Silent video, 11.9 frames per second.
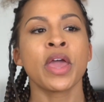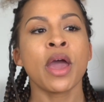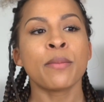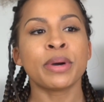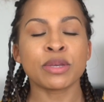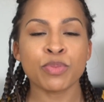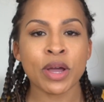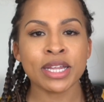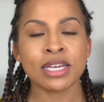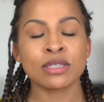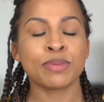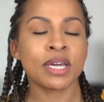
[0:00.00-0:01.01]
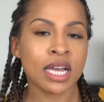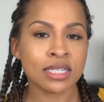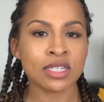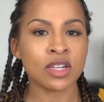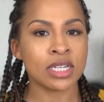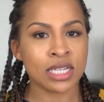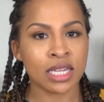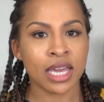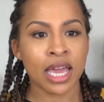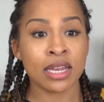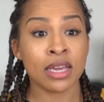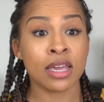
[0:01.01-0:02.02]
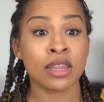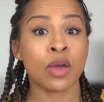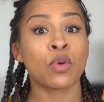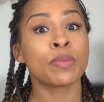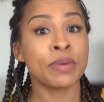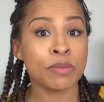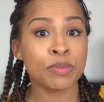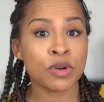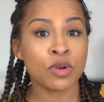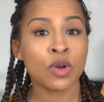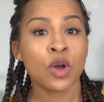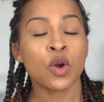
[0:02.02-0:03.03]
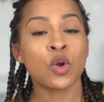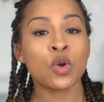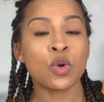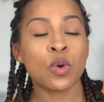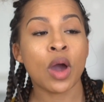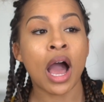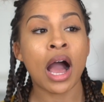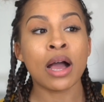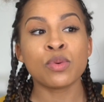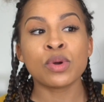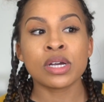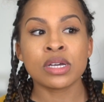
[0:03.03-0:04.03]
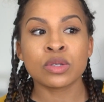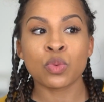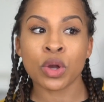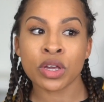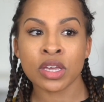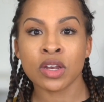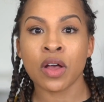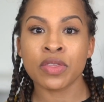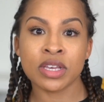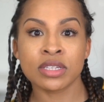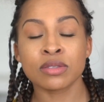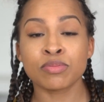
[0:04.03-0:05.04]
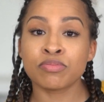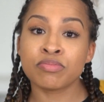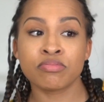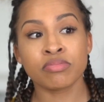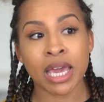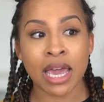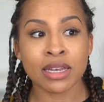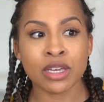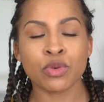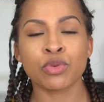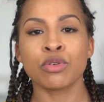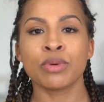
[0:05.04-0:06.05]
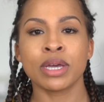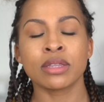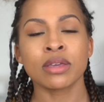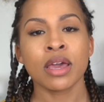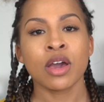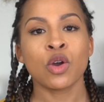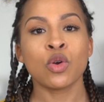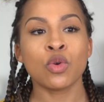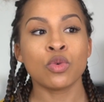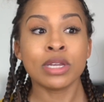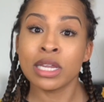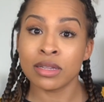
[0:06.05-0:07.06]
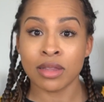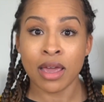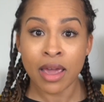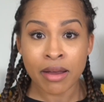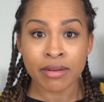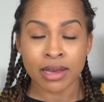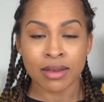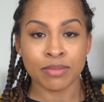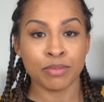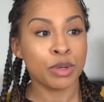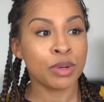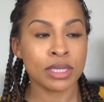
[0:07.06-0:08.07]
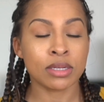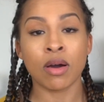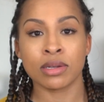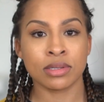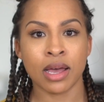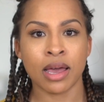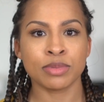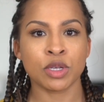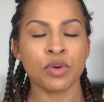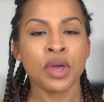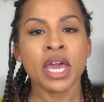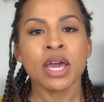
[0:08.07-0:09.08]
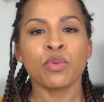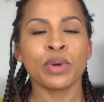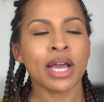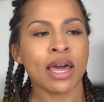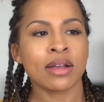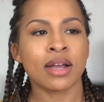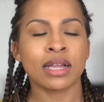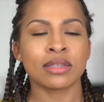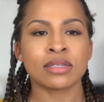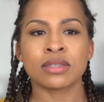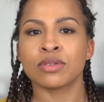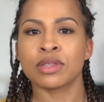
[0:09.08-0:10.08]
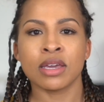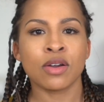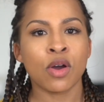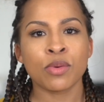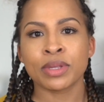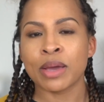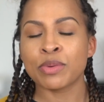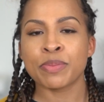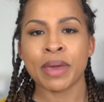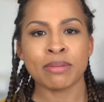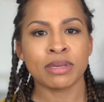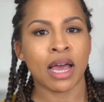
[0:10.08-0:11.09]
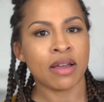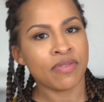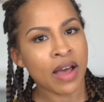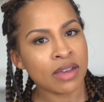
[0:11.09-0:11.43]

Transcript: But the point is, because I started selling candy again, there were people who I was working on this candy crew with who needed their hair done, boys all the time. So we kind of got this little thing going where they would pay me like $5,